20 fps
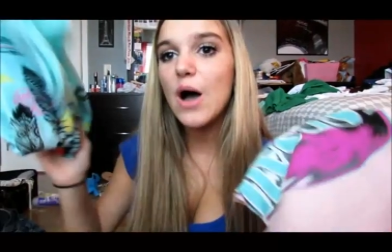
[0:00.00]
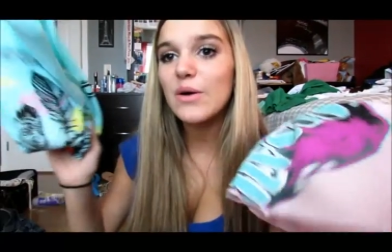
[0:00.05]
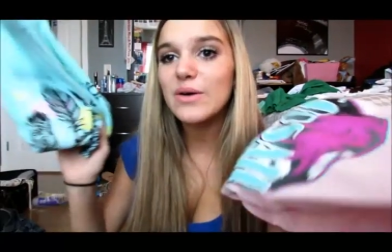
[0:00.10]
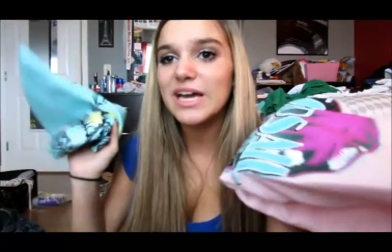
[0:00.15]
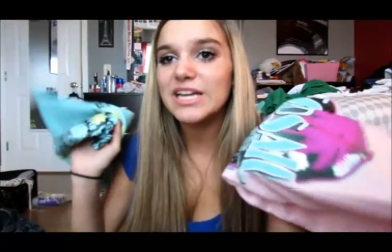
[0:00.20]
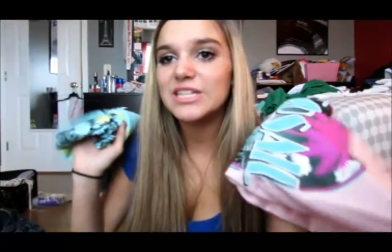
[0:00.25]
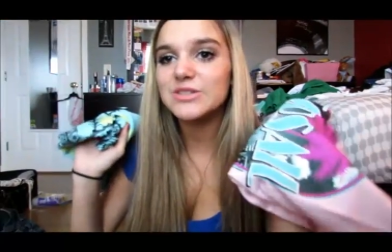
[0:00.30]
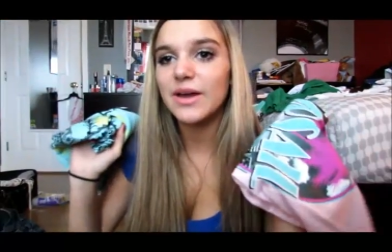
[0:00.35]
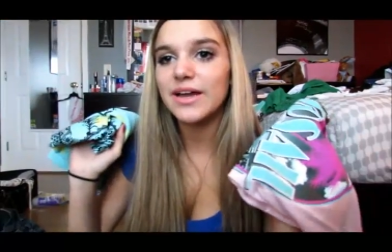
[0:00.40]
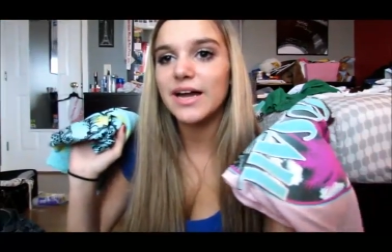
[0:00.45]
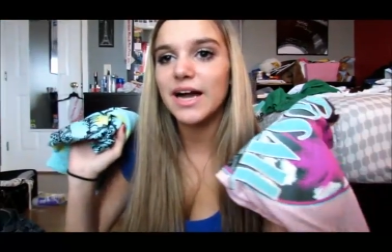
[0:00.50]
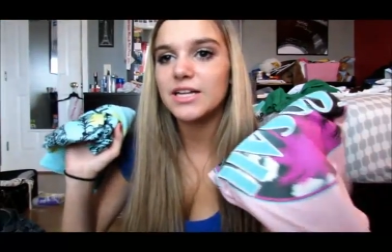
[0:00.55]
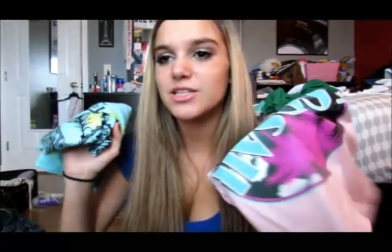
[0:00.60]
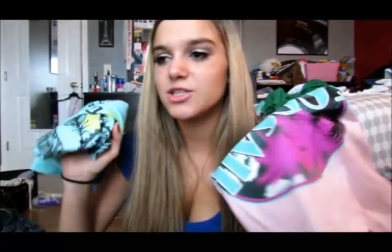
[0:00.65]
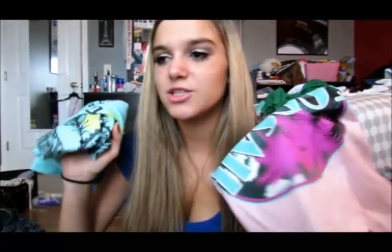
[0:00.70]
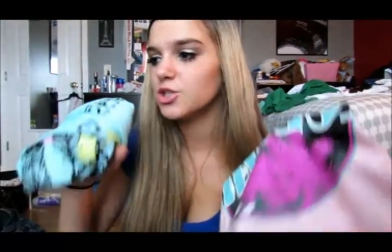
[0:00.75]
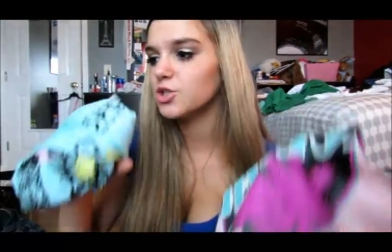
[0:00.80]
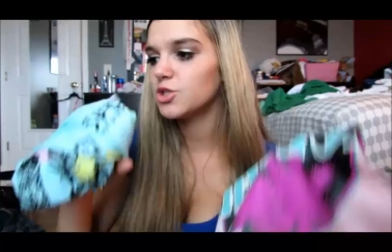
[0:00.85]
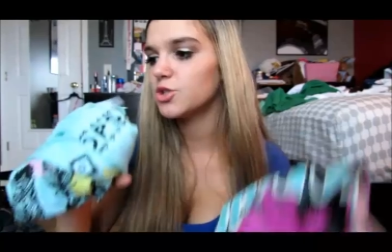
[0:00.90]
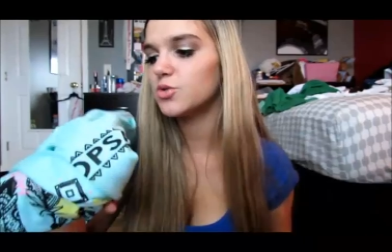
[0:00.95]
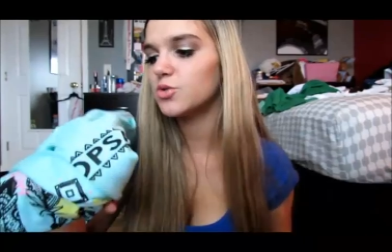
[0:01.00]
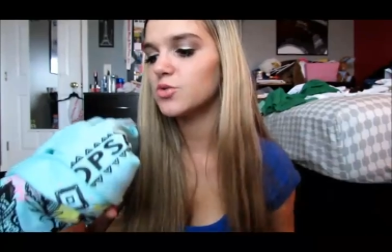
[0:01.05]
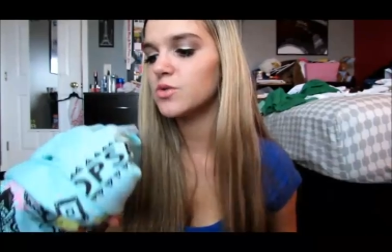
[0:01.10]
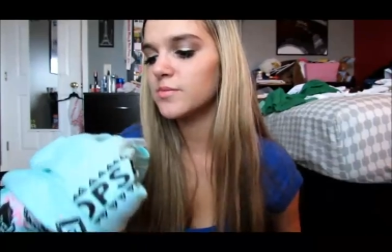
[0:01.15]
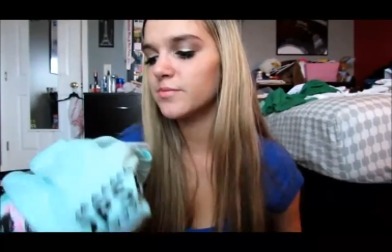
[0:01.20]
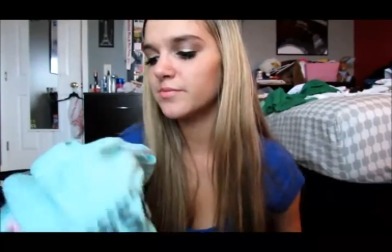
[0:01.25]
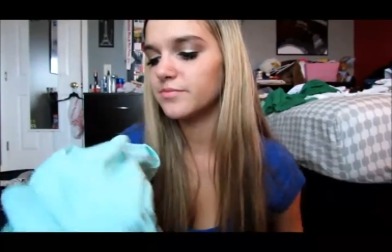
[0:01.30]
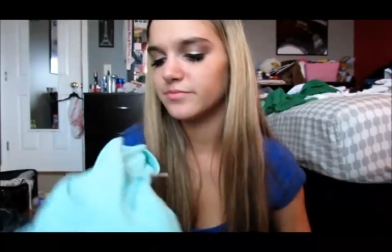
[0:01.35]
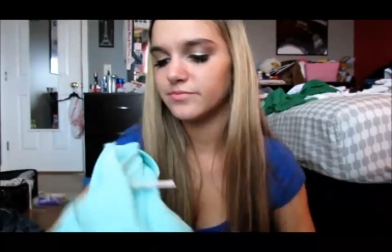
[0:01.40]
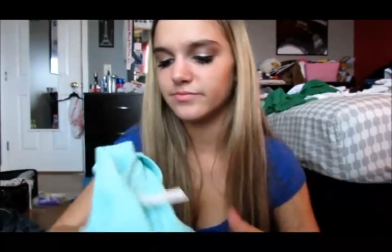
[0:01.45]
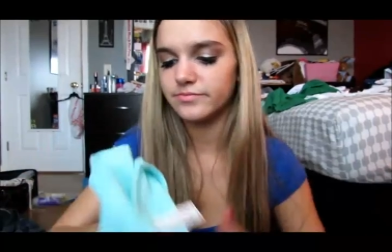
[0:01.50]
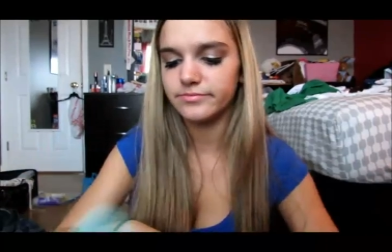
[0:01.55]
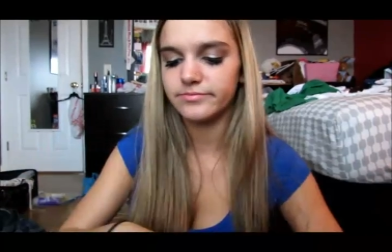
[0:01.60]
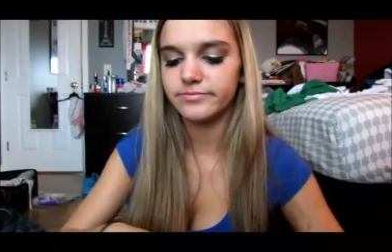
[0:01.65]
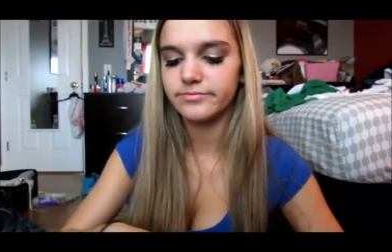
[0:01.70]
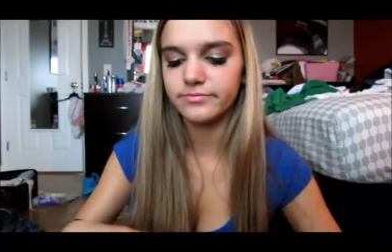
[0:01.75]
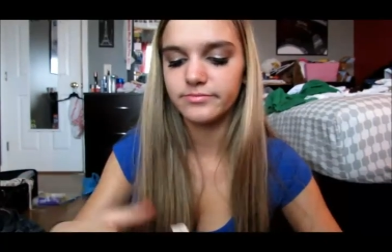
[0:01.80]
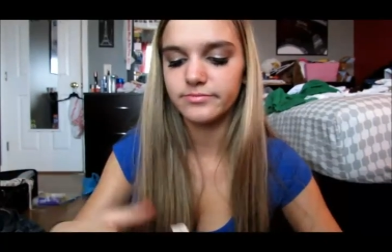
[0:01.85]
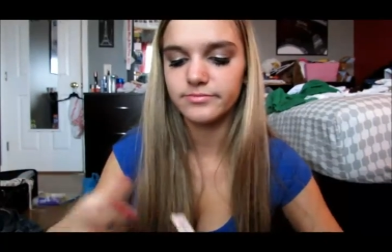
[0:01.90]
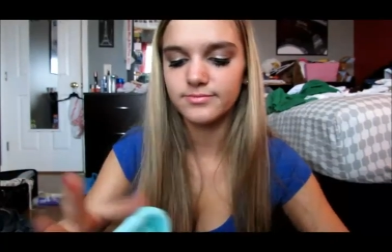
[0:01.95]
Okay, so I got two
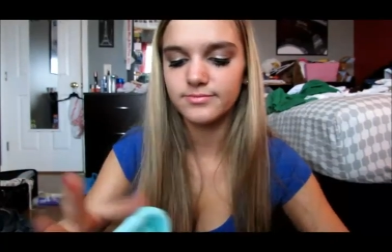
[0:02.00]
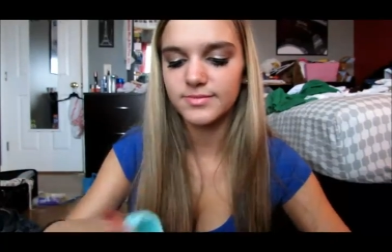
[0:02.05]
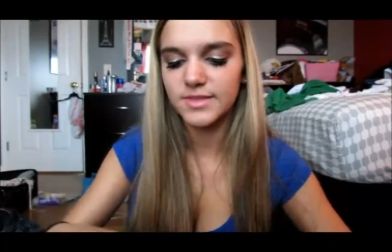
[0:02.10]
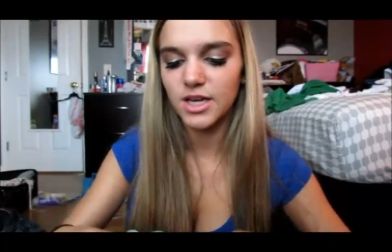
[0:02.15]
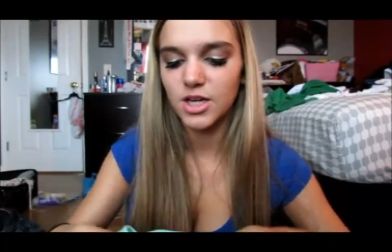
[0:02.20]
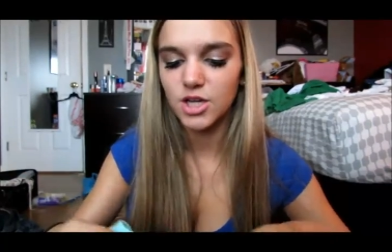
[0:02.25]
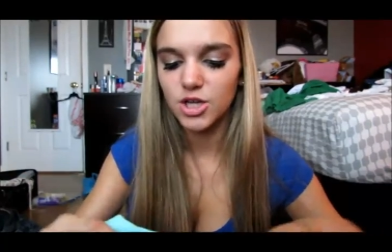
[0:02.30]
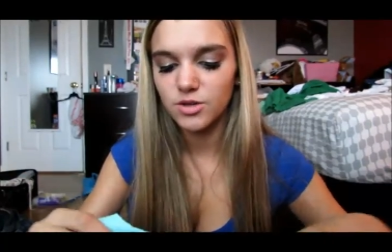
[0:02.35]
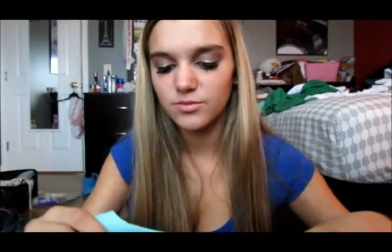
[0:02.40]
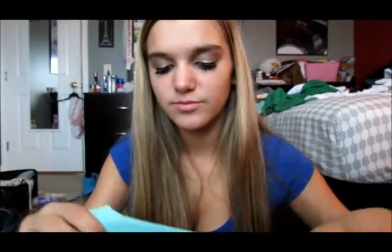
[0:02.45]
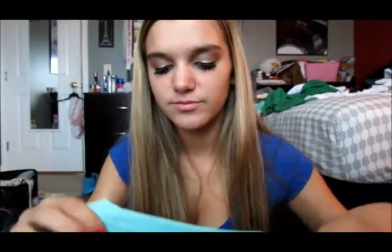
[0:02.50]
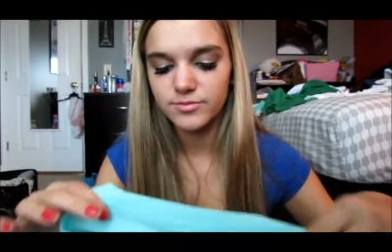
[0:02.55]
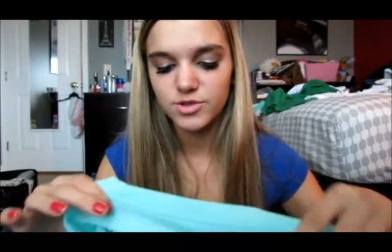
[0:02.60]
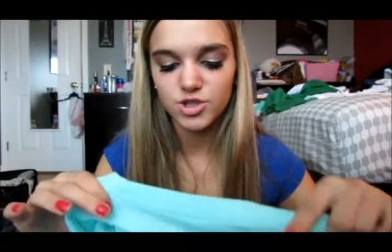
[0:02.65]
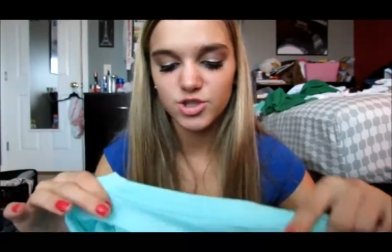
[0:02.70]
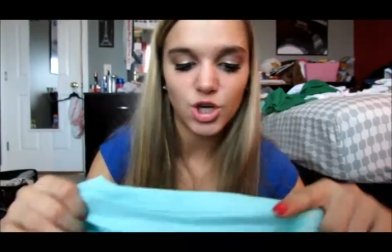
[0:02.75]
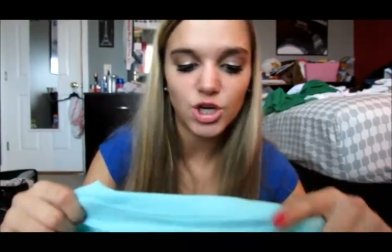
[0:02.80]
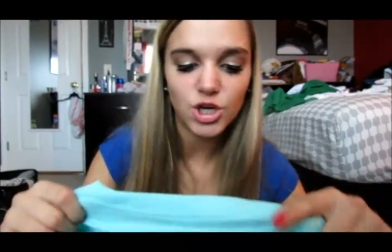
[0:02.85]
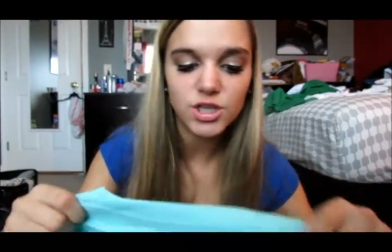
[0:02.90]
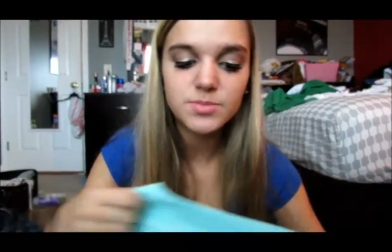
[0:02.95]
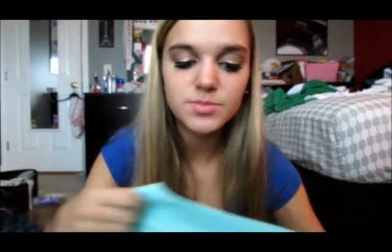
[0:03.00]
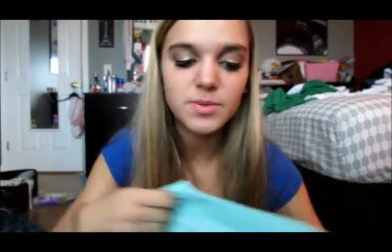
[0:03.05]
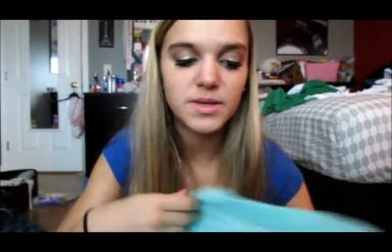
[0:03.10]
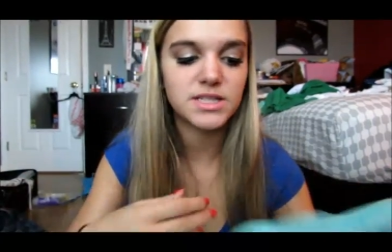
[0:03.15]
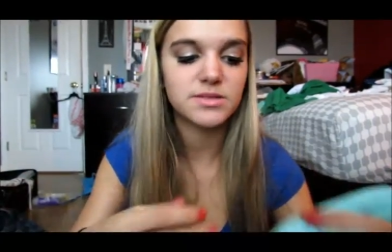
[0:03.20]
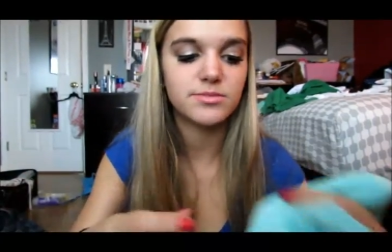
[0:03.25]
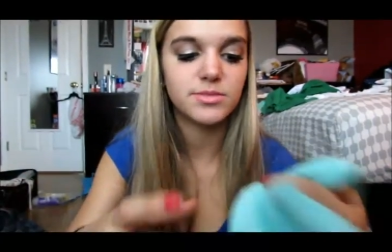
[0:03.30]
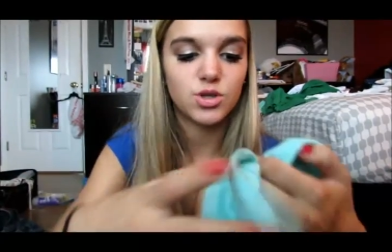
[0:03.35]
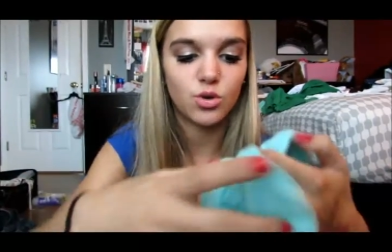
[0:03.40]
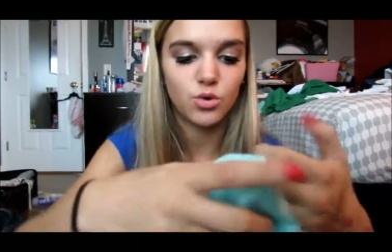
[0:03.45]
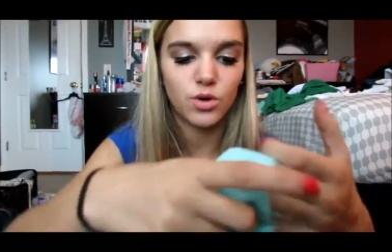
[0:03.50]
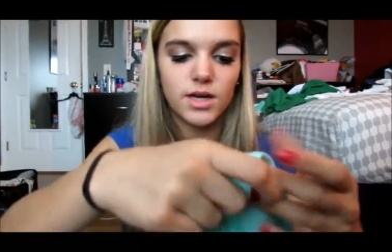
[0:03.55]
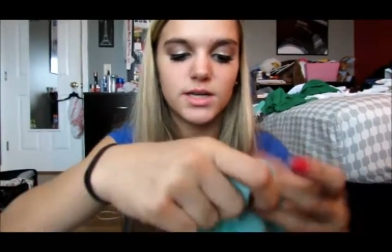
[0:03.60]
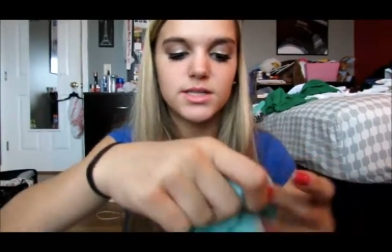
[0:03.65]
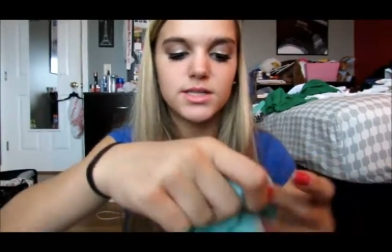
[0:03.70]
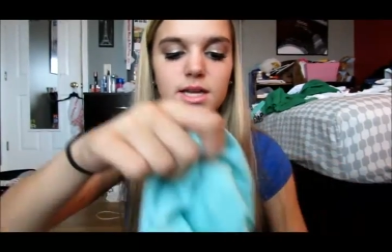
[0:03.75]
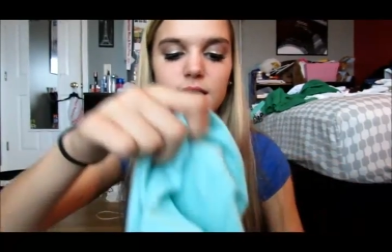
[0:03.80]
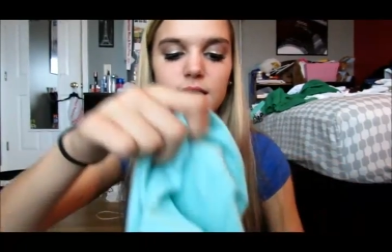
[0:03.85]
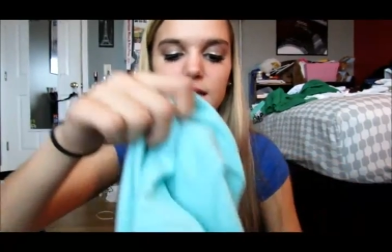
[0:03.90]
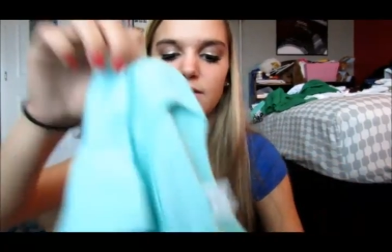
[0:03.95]
shirts because I'm a
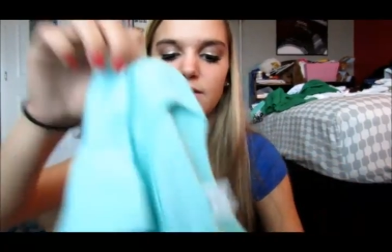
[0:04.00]
tourist,